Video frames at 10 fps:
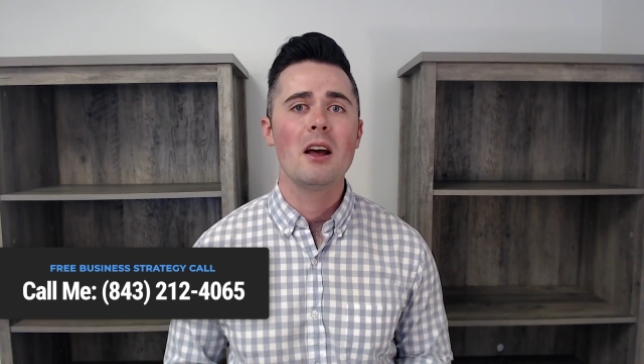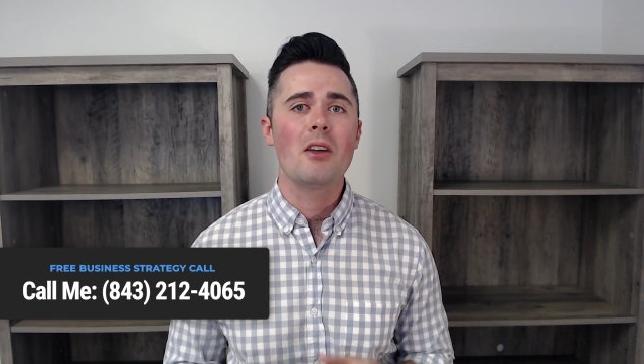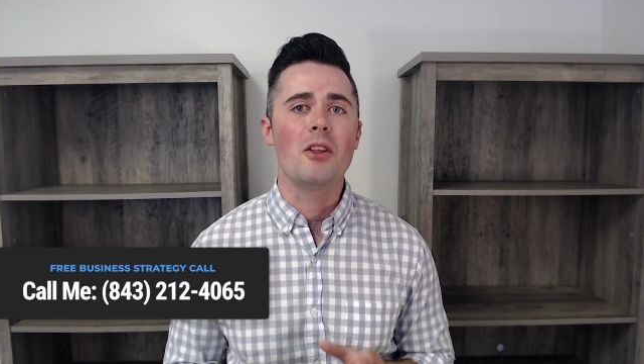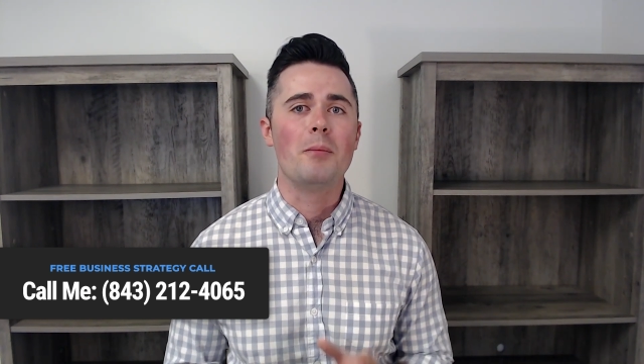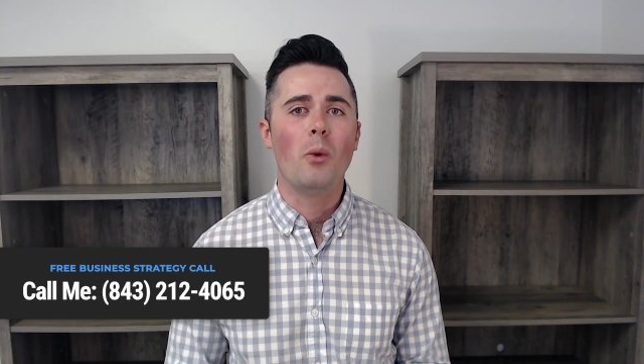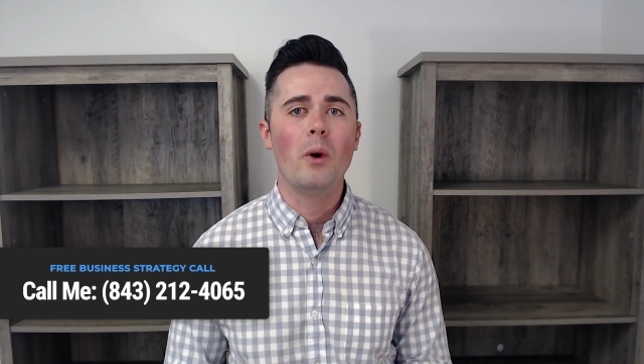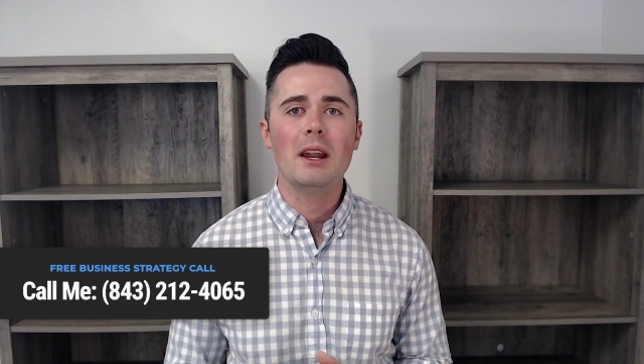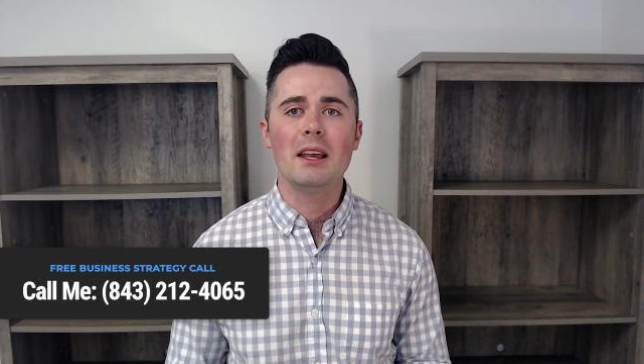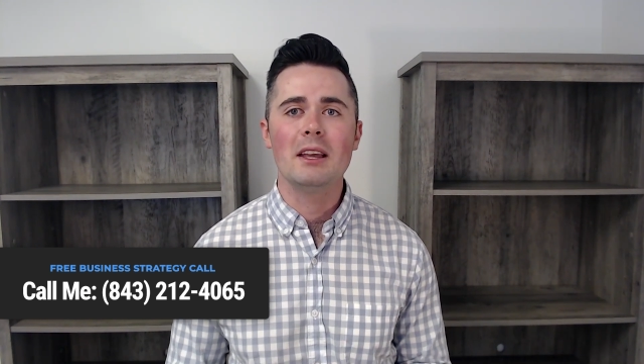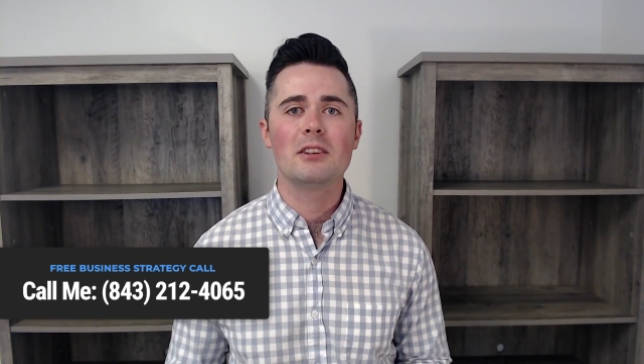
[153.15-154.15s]
The
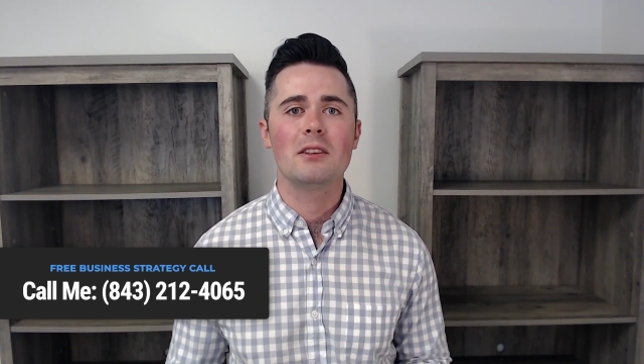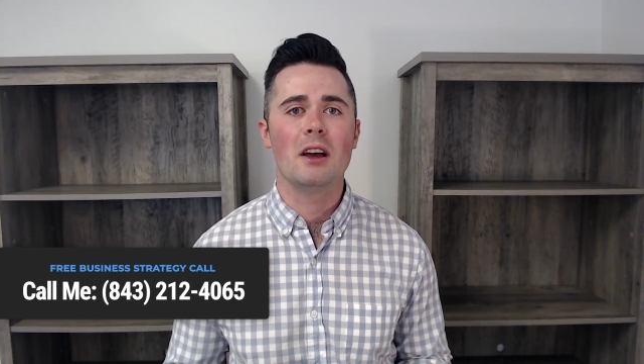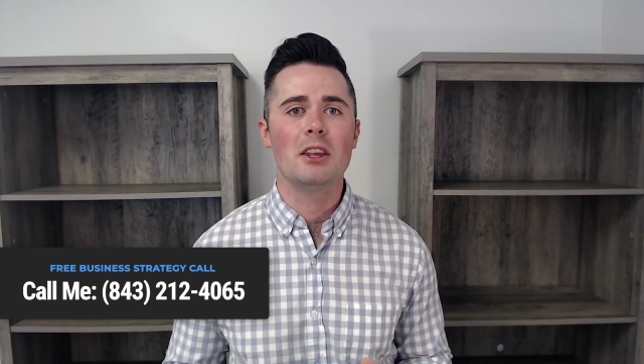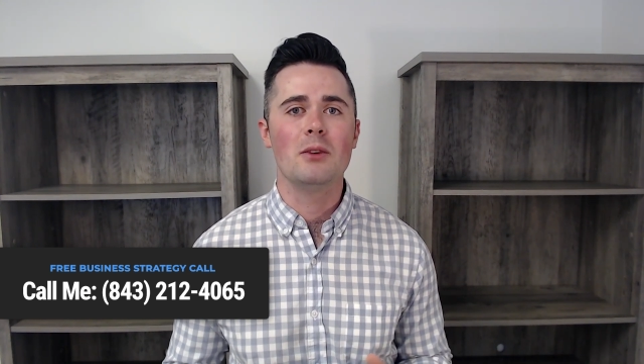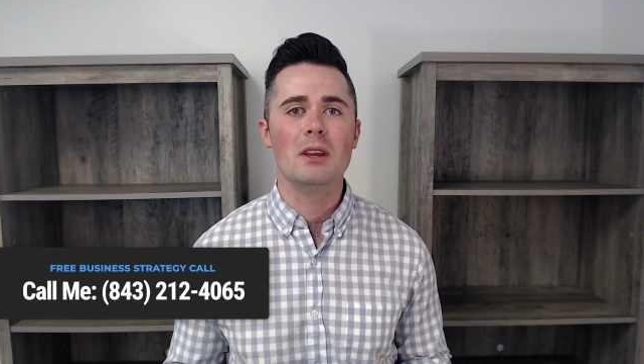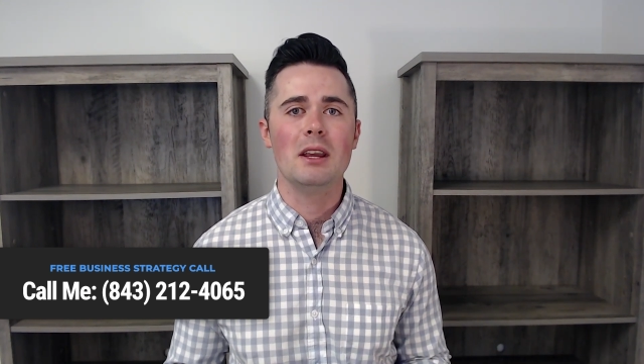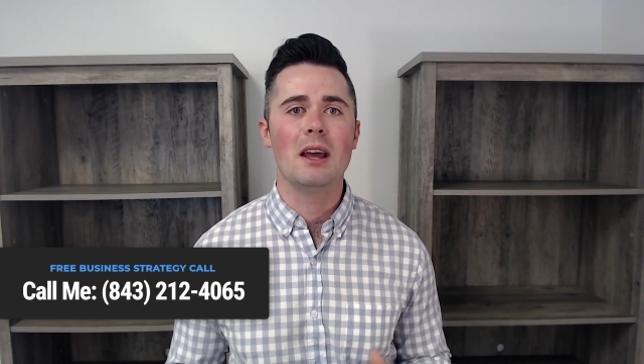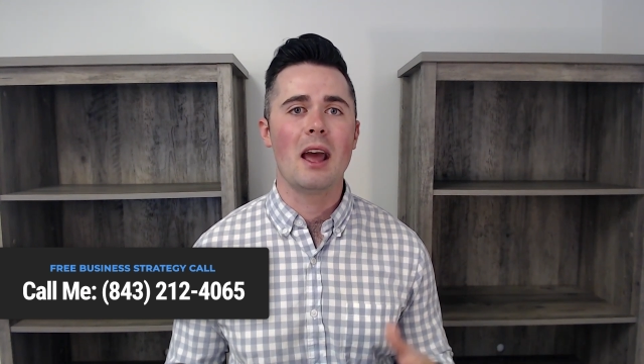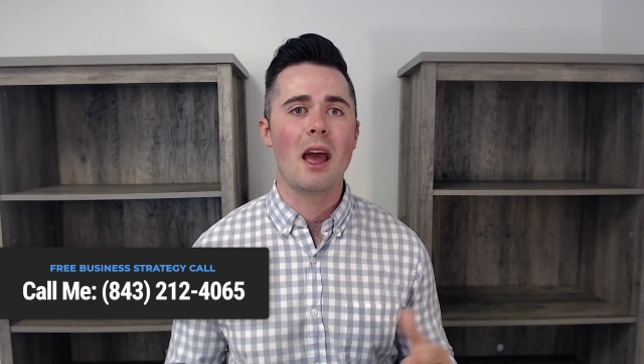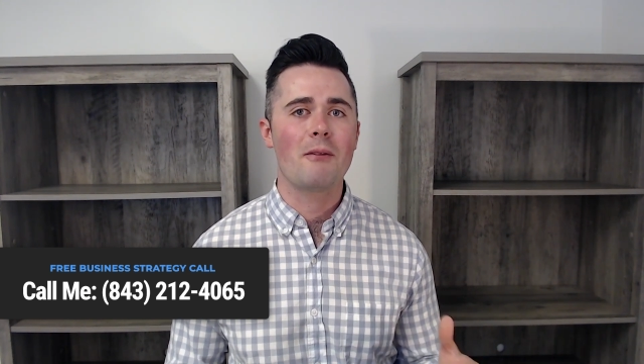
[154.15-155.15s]
point isn't that you
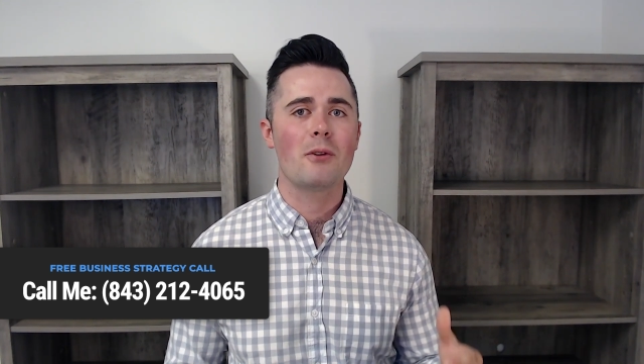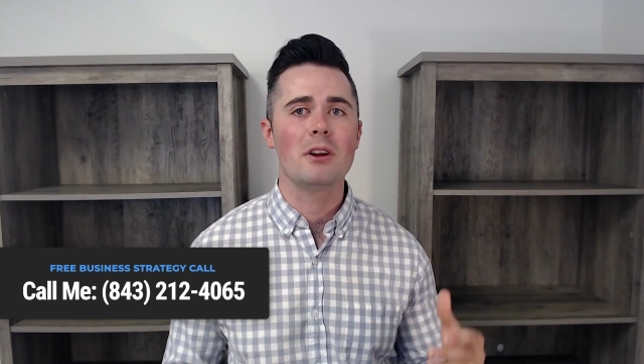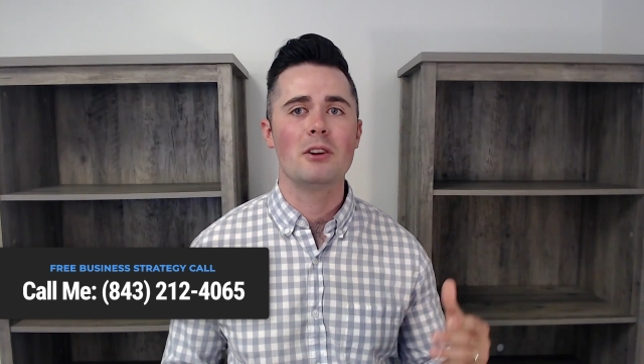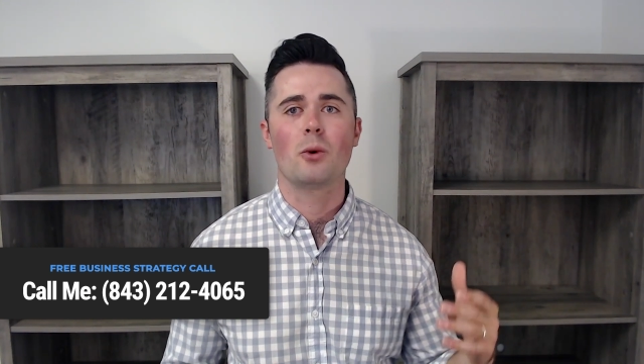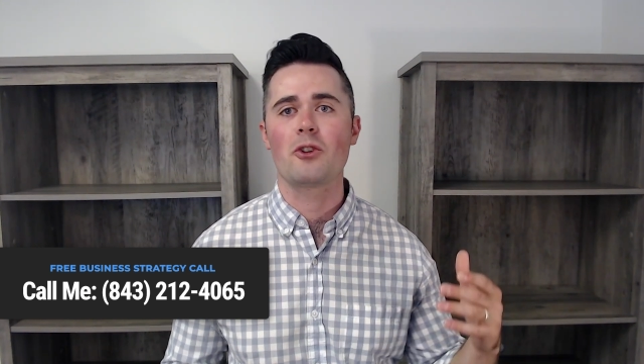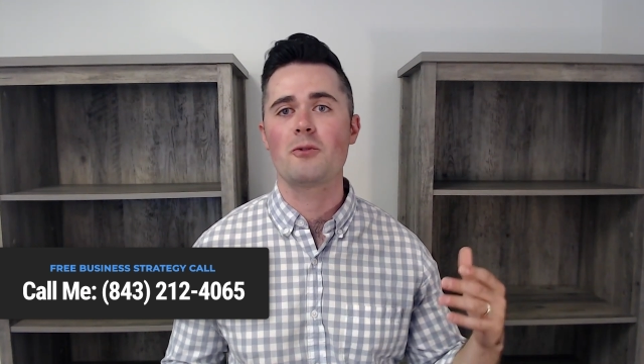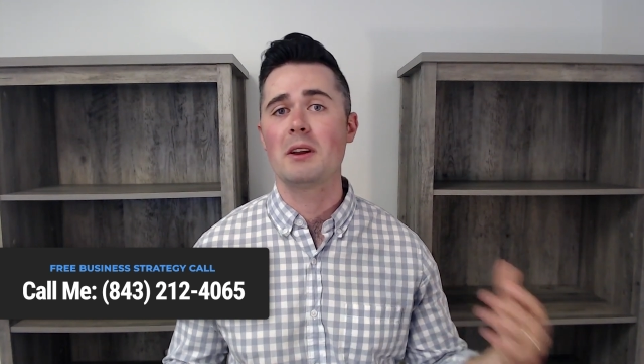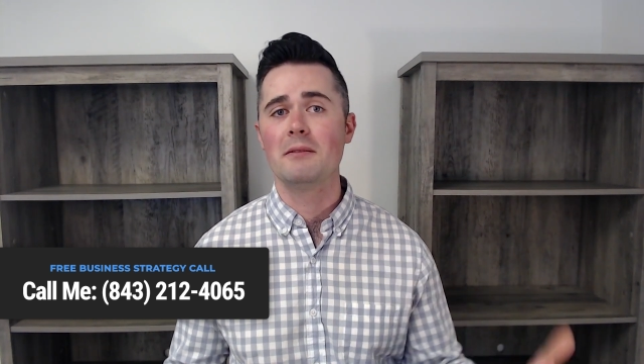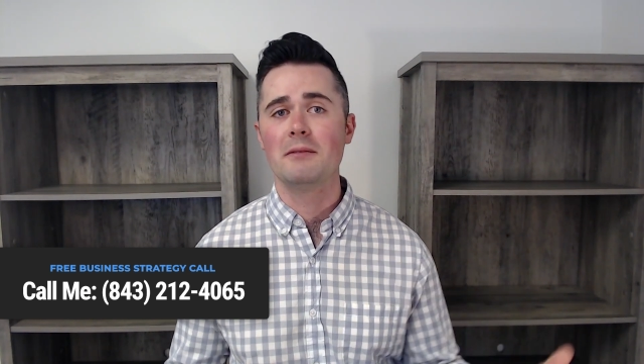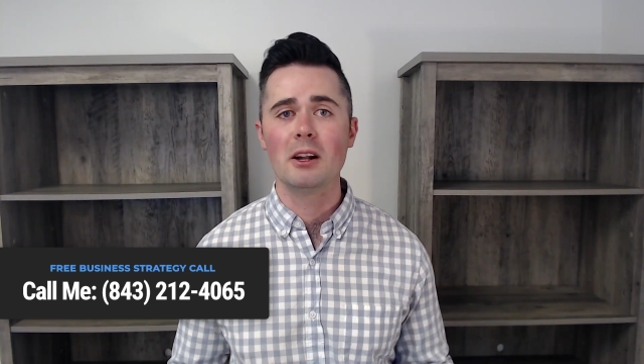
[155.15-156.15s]
need every
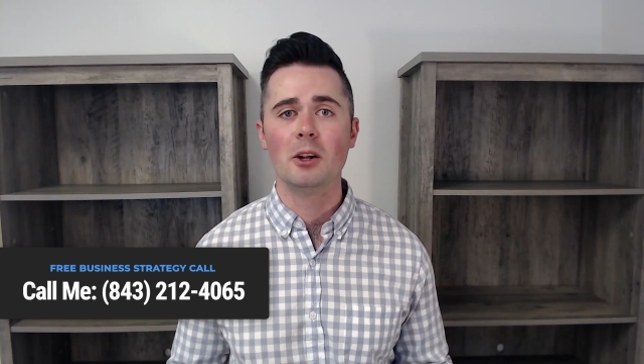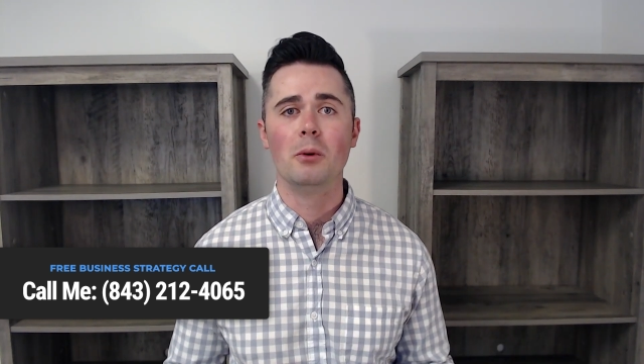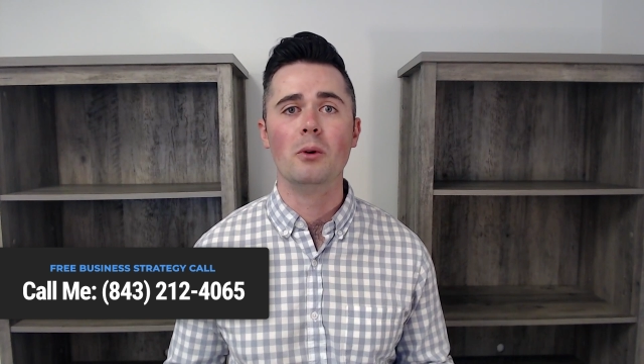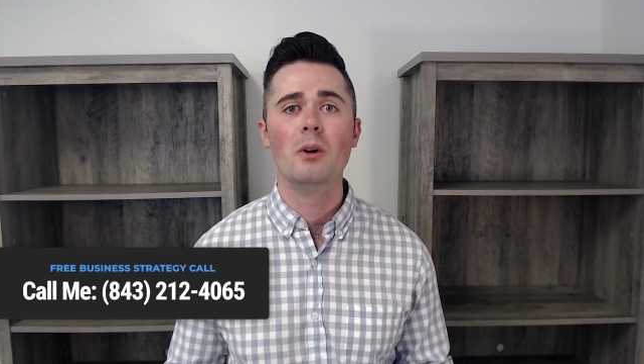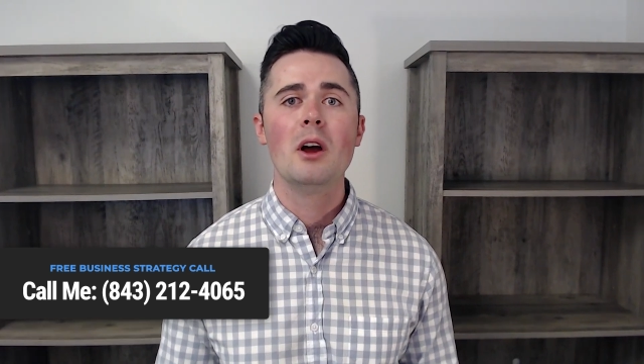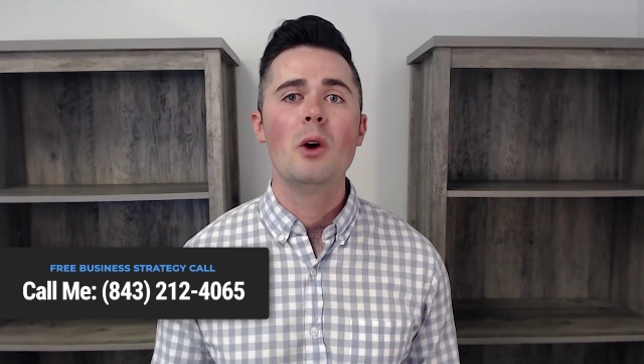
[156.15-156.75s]
endorsement available.